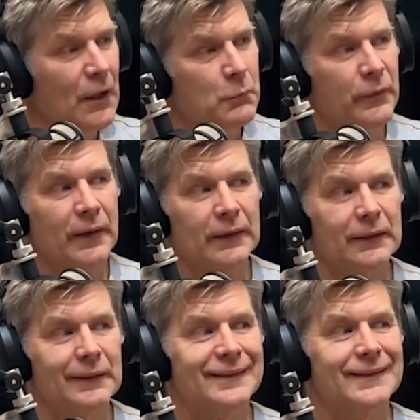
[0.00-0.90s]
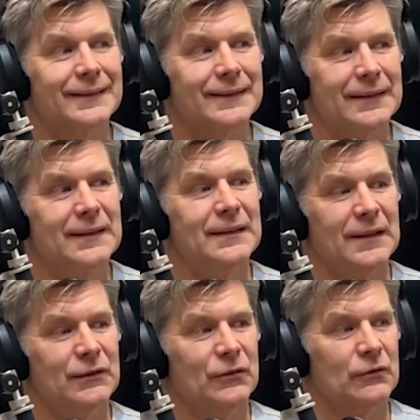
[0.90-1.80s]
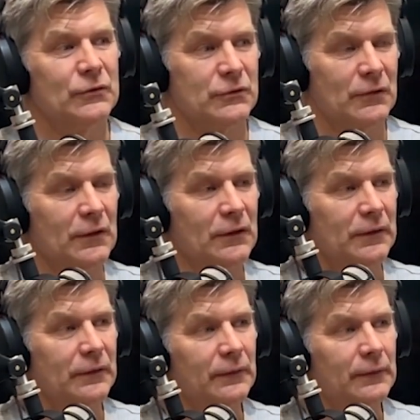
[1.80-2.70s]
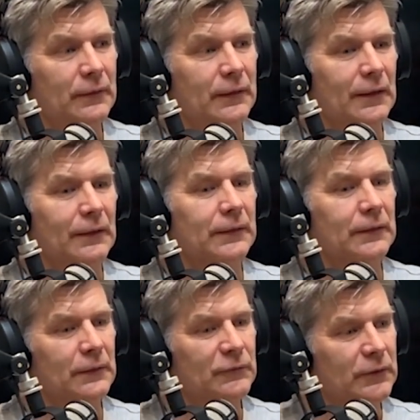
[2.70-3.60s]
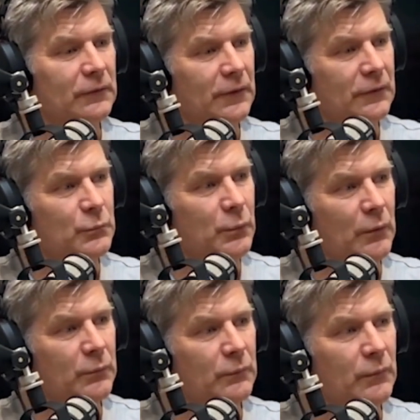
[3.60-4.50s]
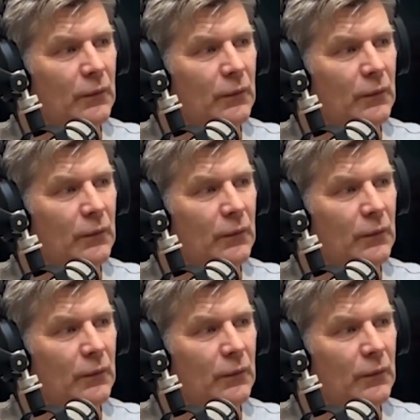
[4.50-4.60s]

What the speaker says: But they can see their dog struggling. They're like, oh, my dog has a problem.